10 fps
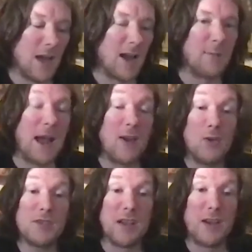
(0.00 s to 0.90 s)
And
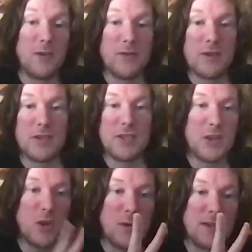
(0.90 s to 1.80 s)
also, there are
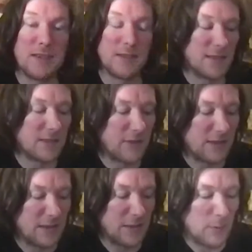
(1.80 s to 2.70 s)
2 instances of
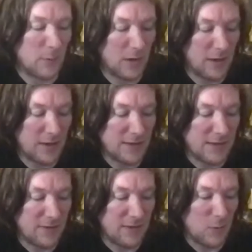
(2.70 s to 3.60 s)
this in the book, and I think it's
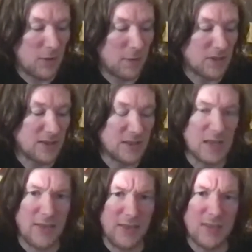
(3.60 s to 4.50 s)
definitely worth mentioning.
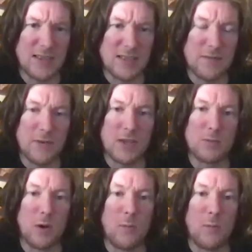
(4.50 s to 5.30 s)
I think this is the first one